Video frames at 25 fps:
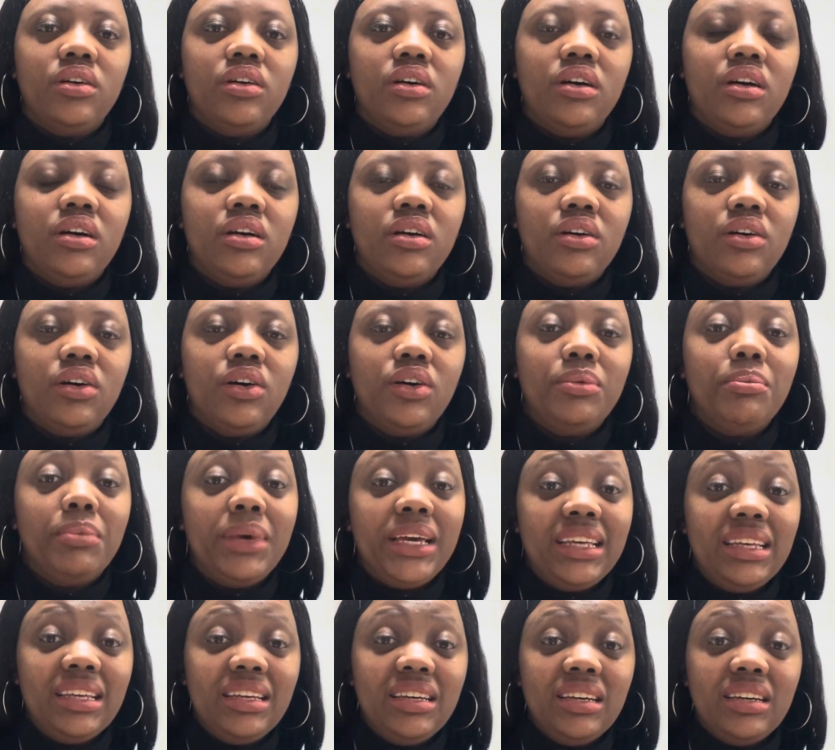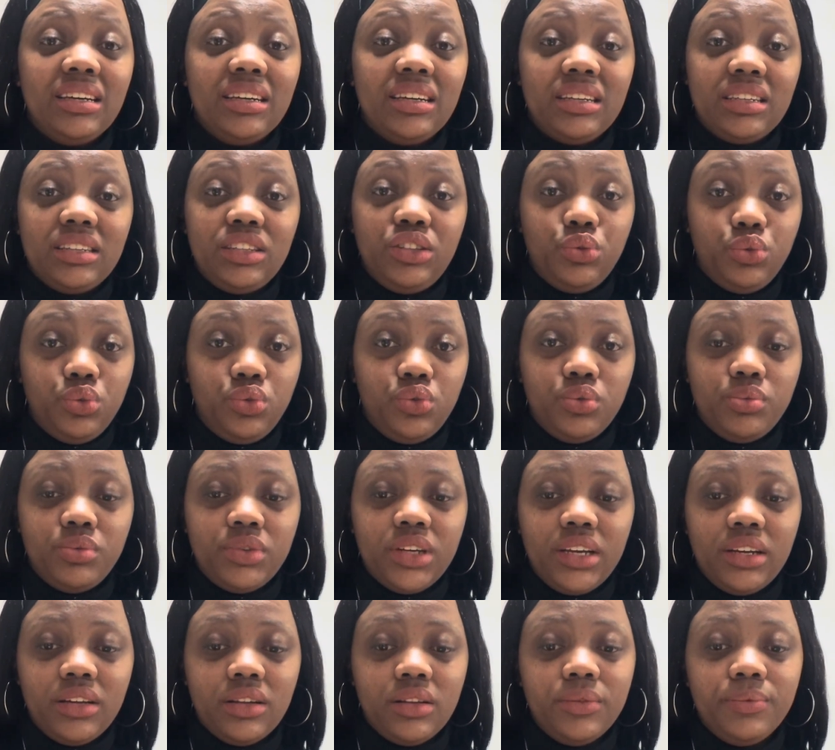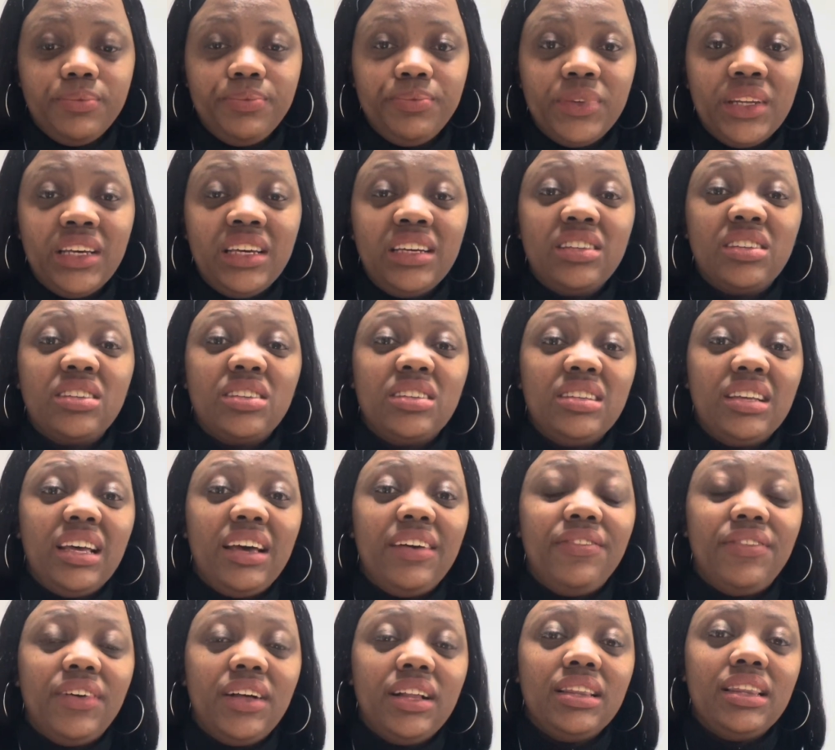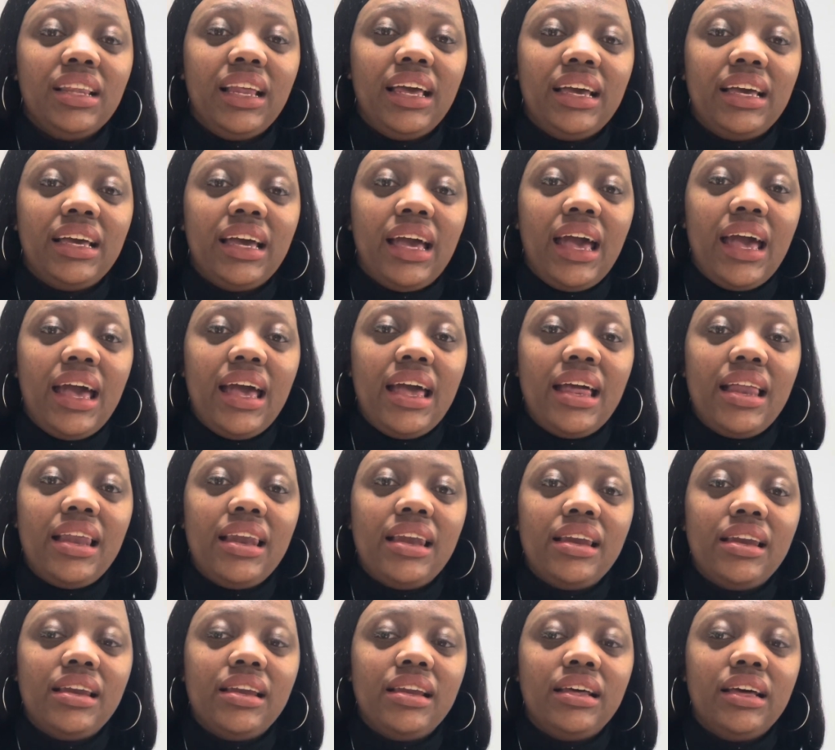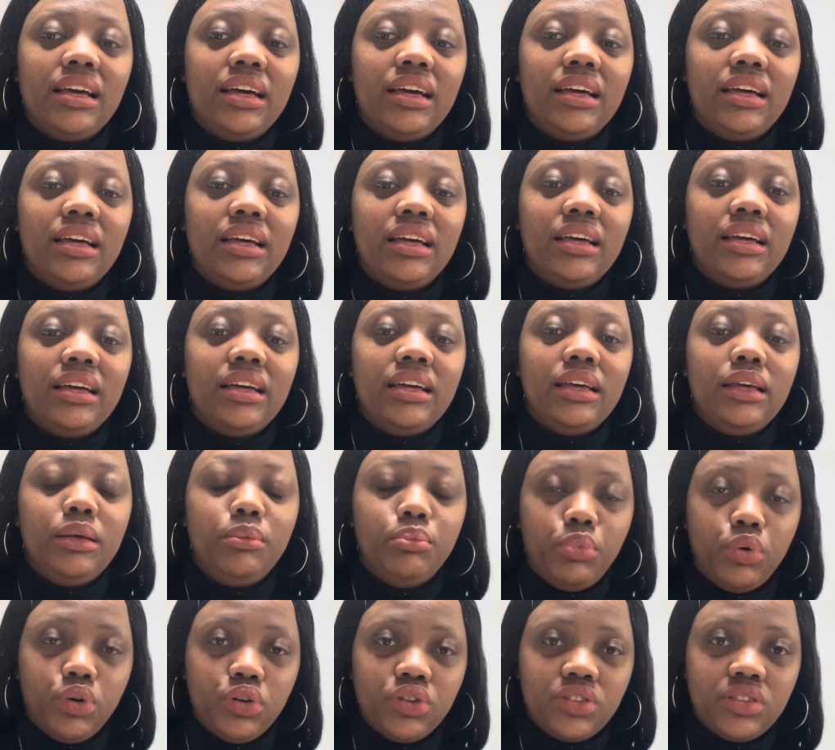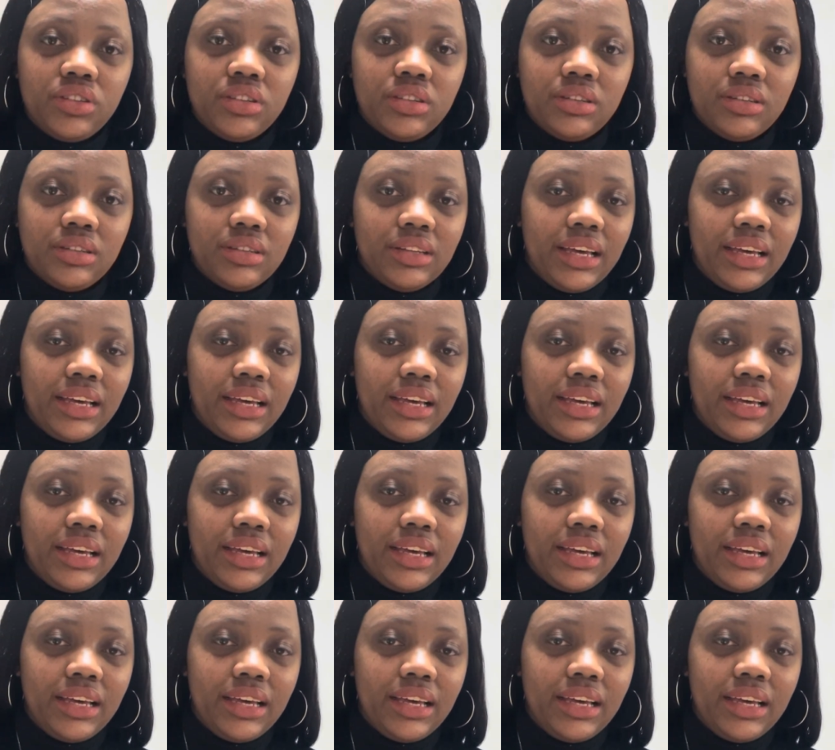on making a YouTube channel is because I felt like an imposter.